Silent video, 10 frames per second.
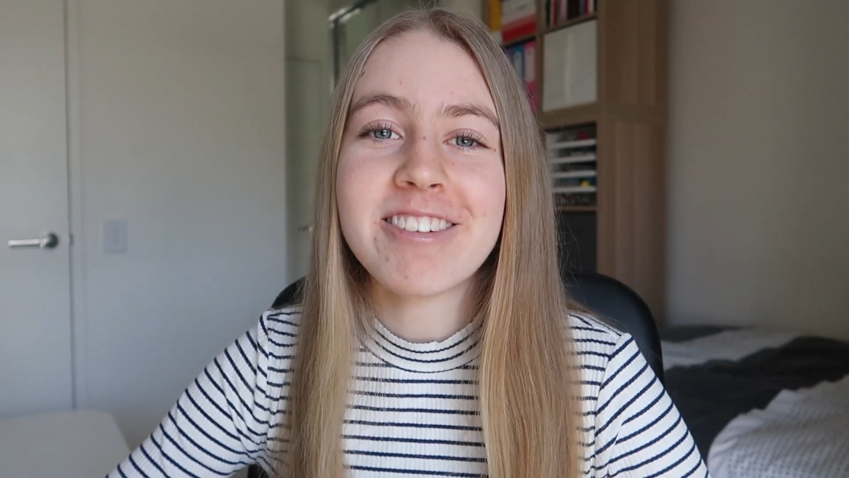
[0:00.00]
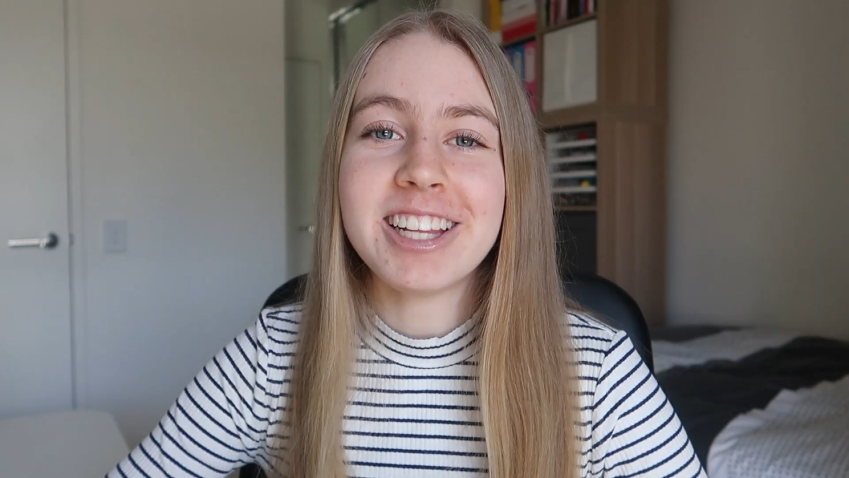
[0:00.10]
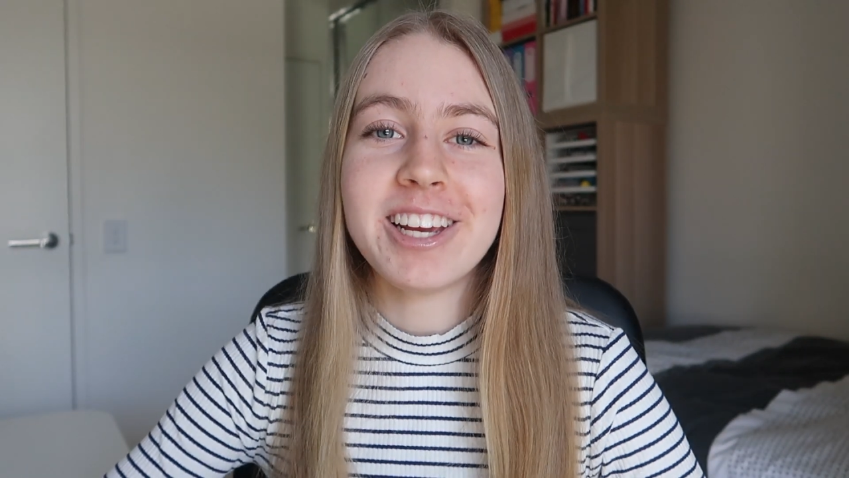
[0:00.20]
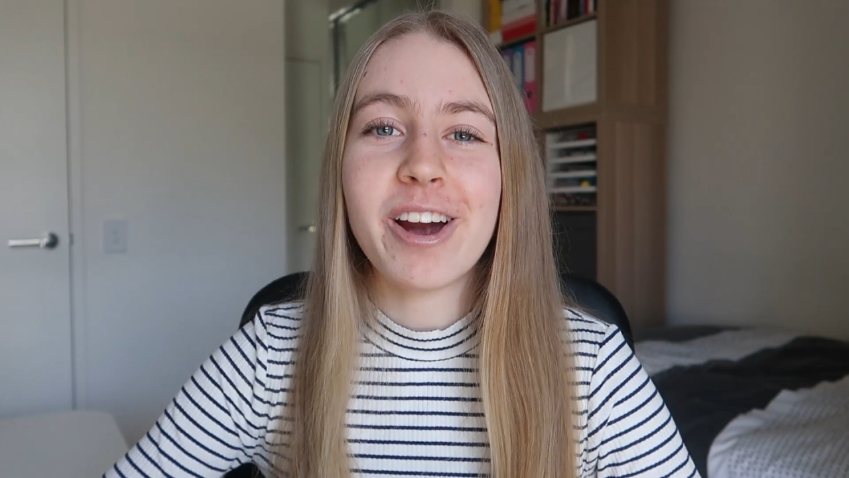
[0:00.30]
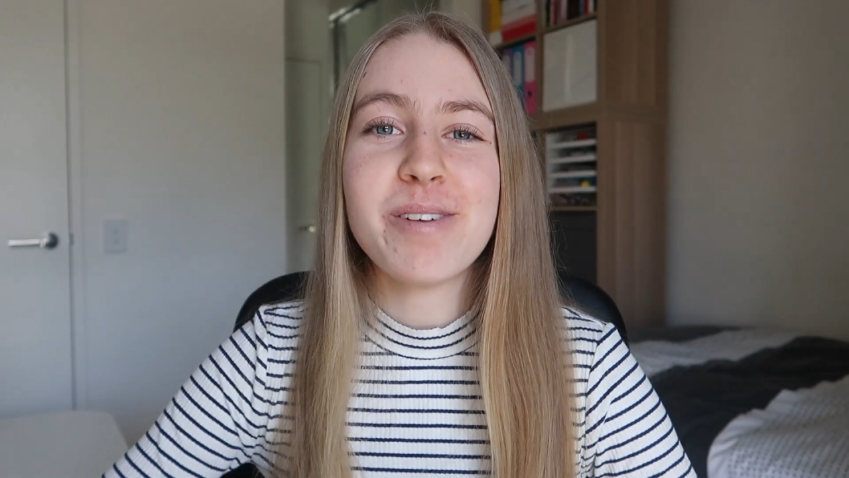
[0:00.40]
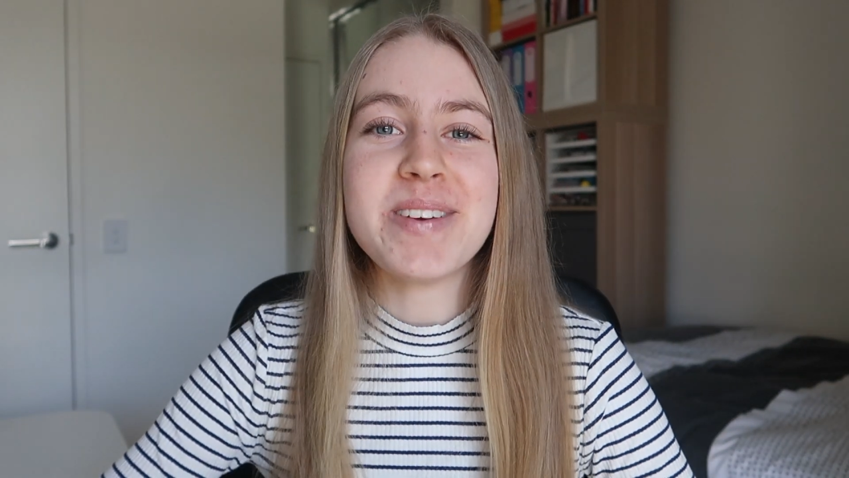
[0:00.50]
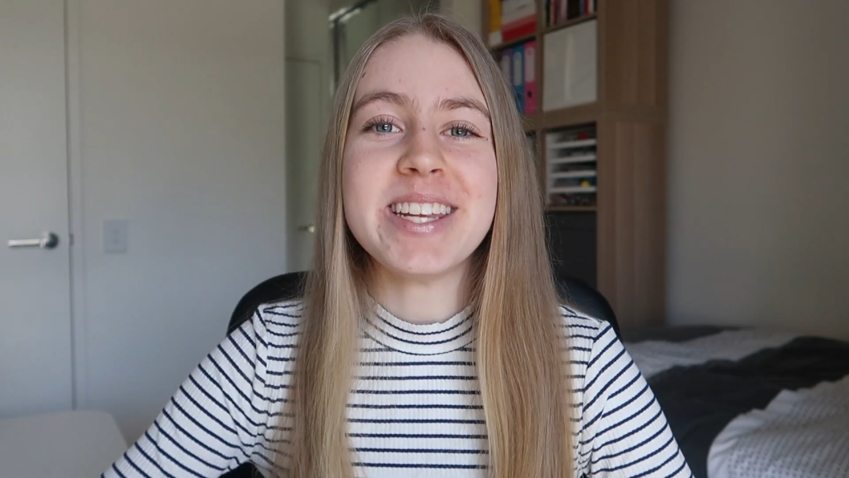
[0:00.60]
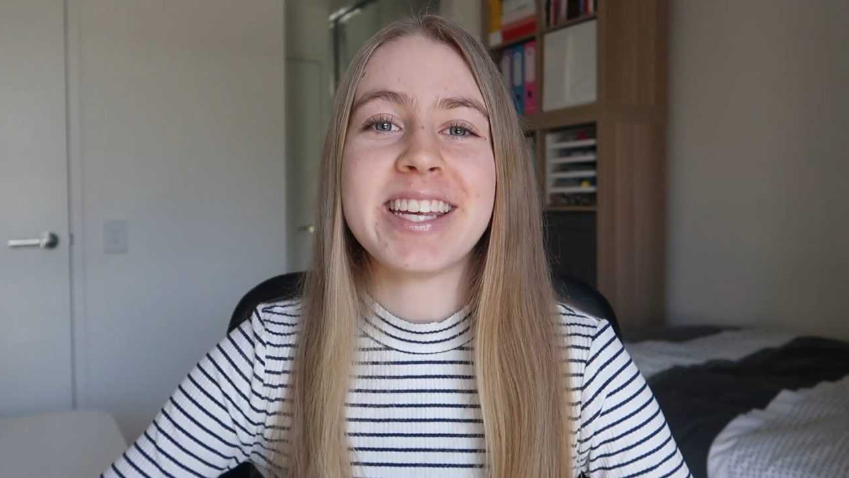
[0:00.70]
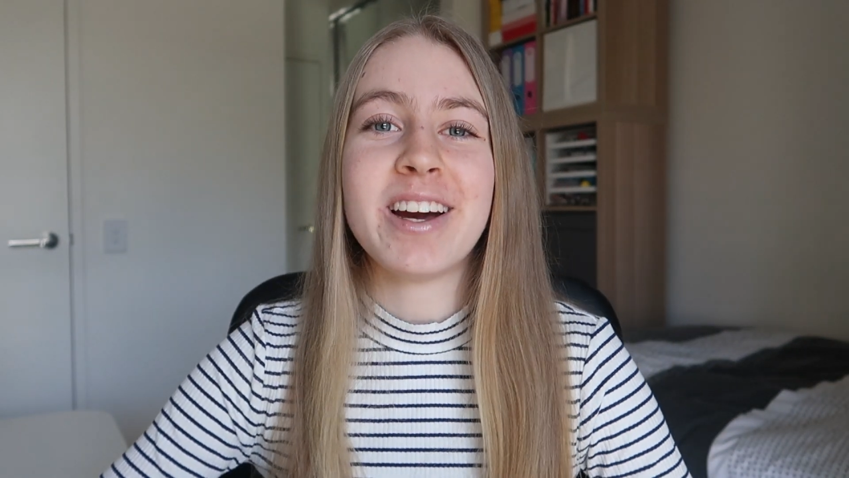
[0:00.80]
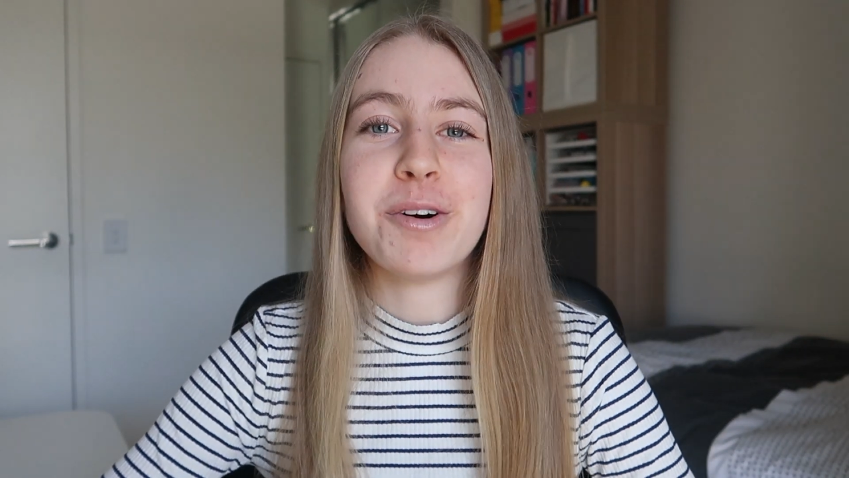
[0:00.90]
really hope
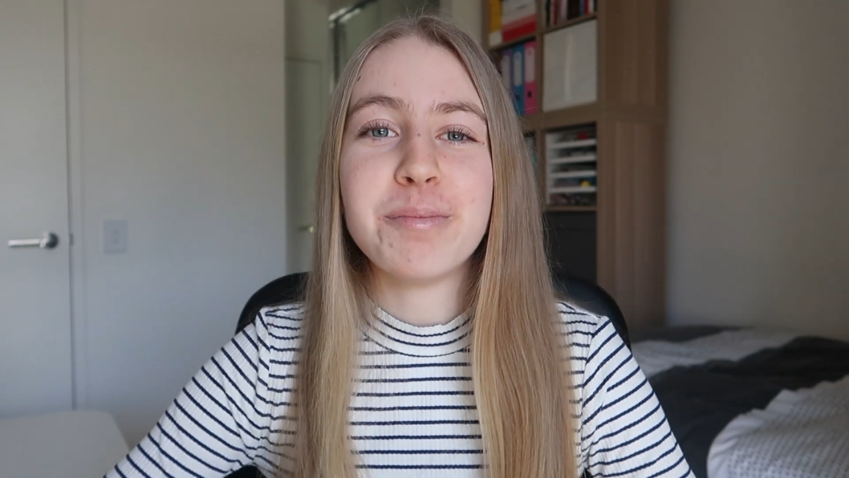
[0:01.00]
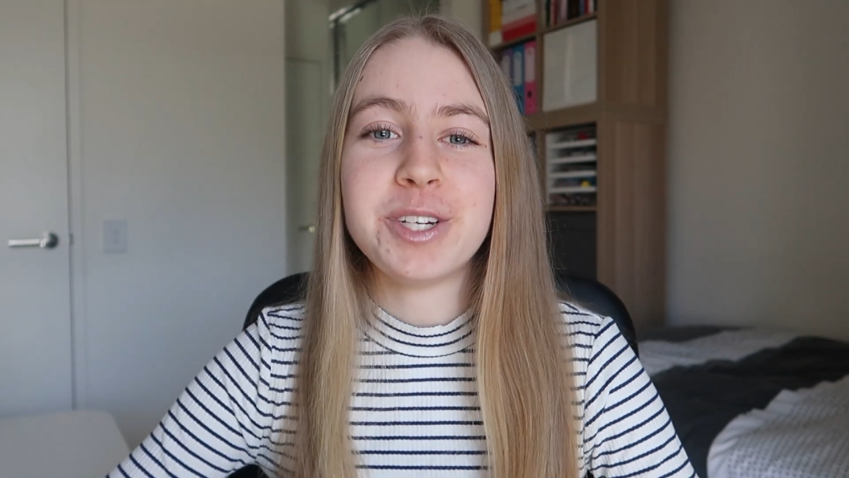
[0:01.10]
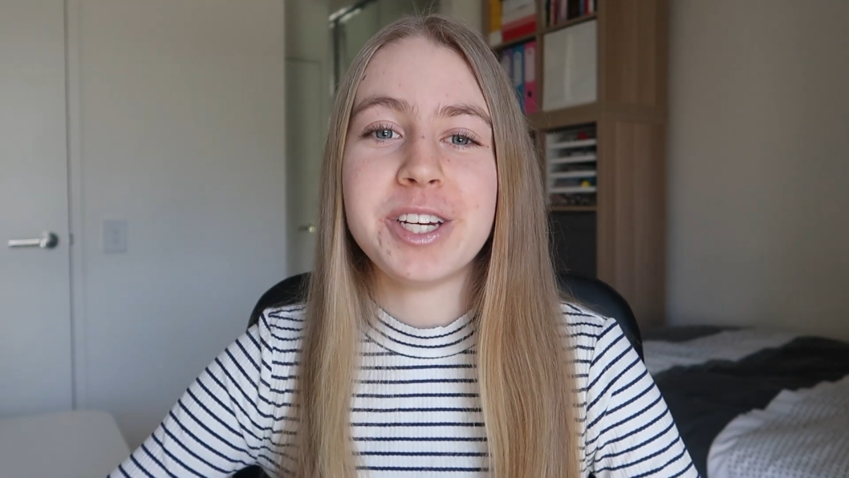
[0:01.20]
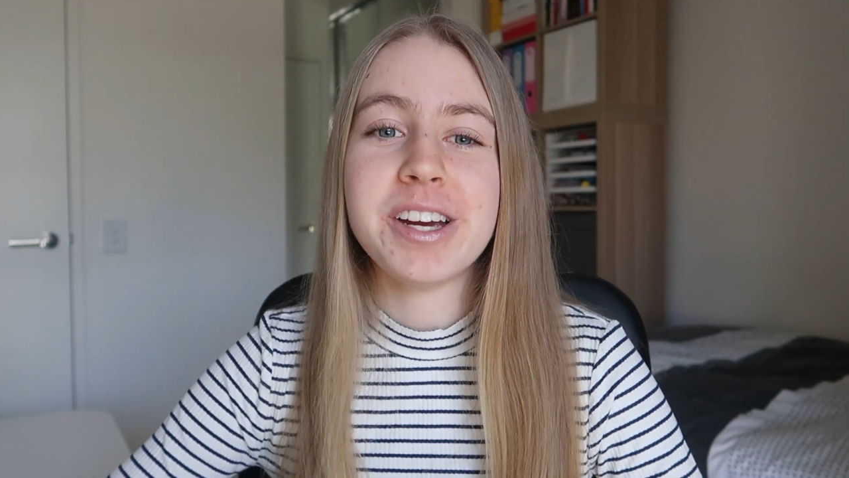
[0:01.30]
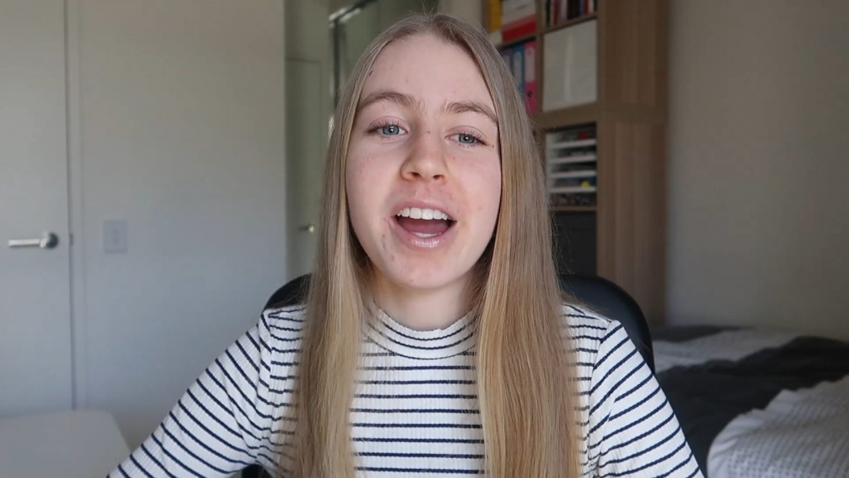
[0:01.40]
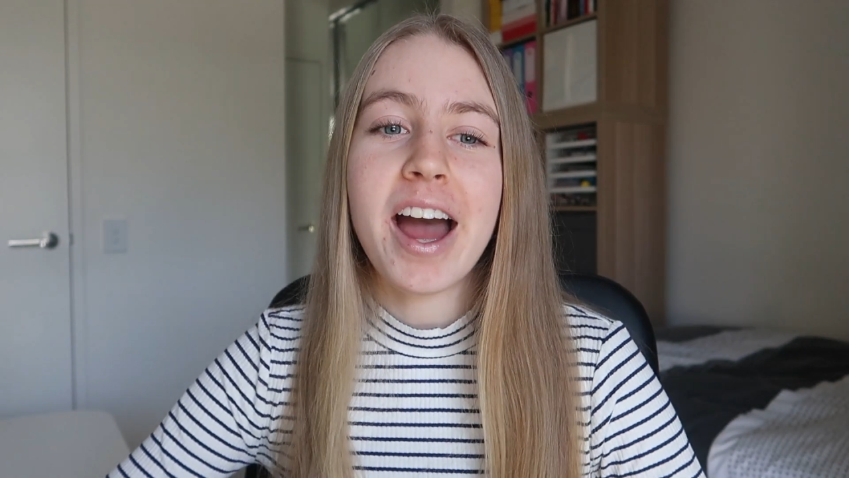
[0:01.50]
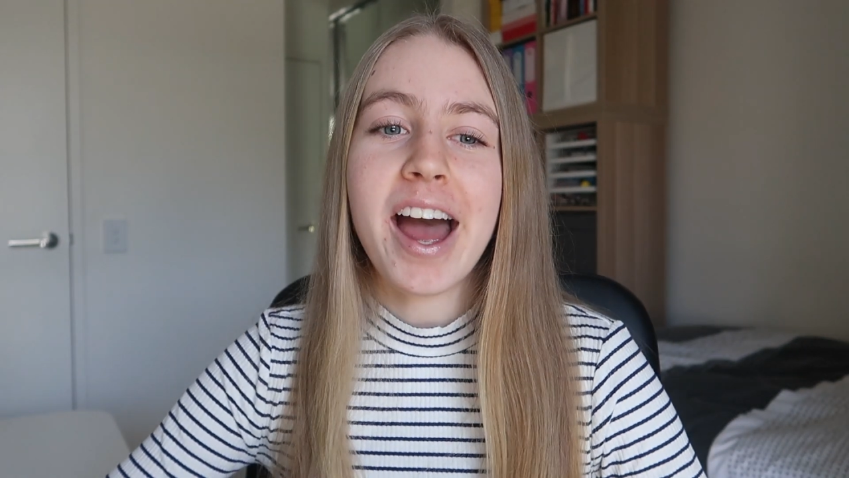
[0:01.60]
it's helped you